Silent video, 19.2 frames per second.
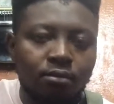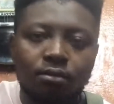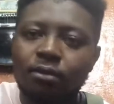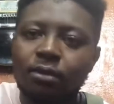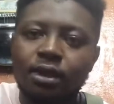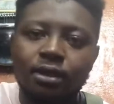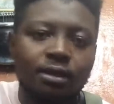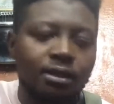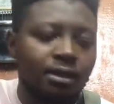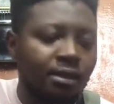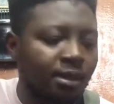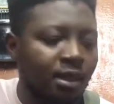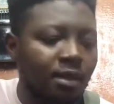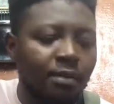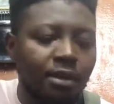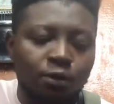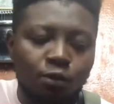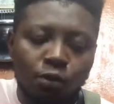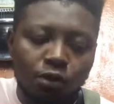it's the same
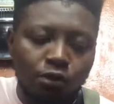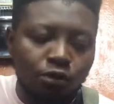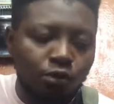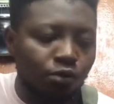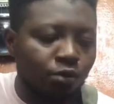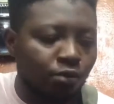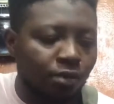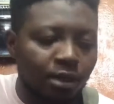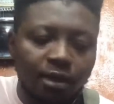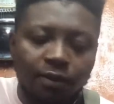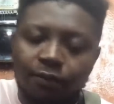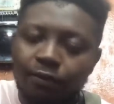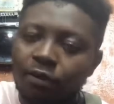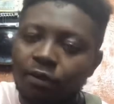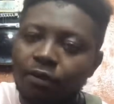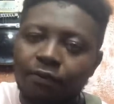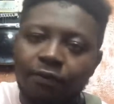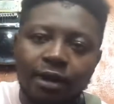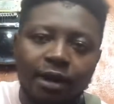as 1, 2, 3,
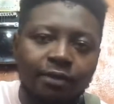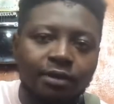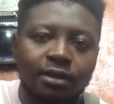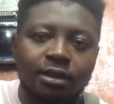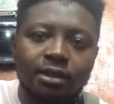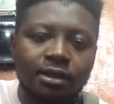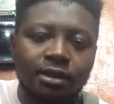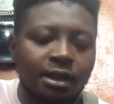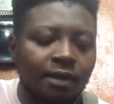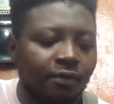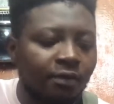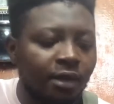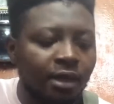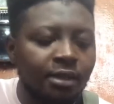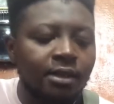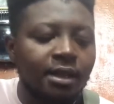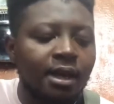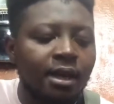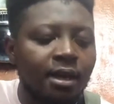4, 5, 6, 7,
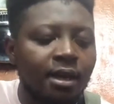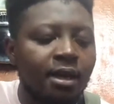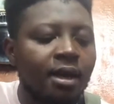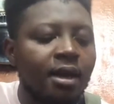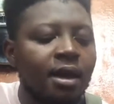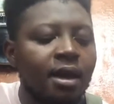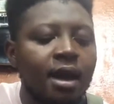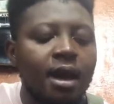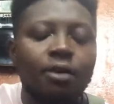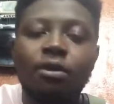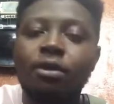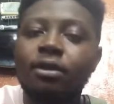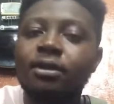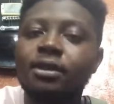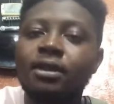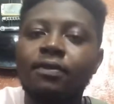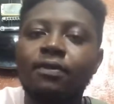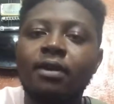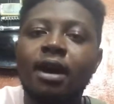8. An
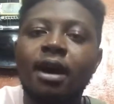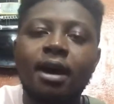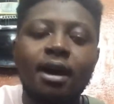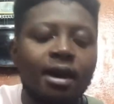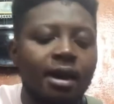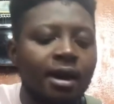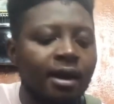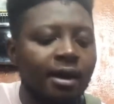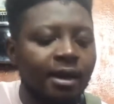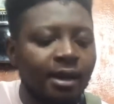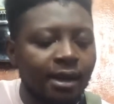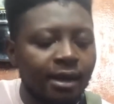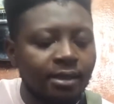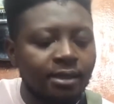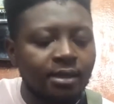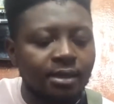octave higher, 8,